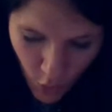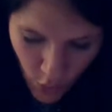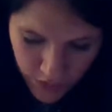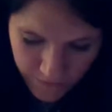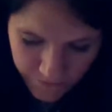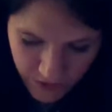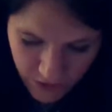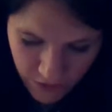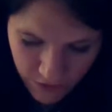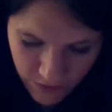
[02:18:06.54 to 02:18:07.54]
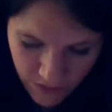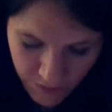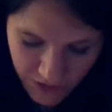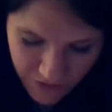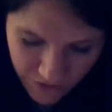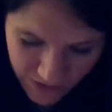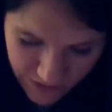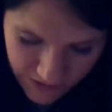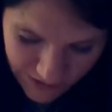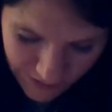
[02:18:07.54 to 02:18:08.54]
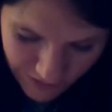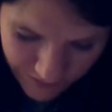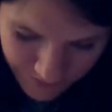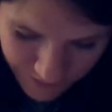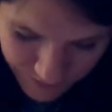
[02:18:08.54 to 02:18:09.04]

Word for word: Hold the phone. I'm gonna have to research this one.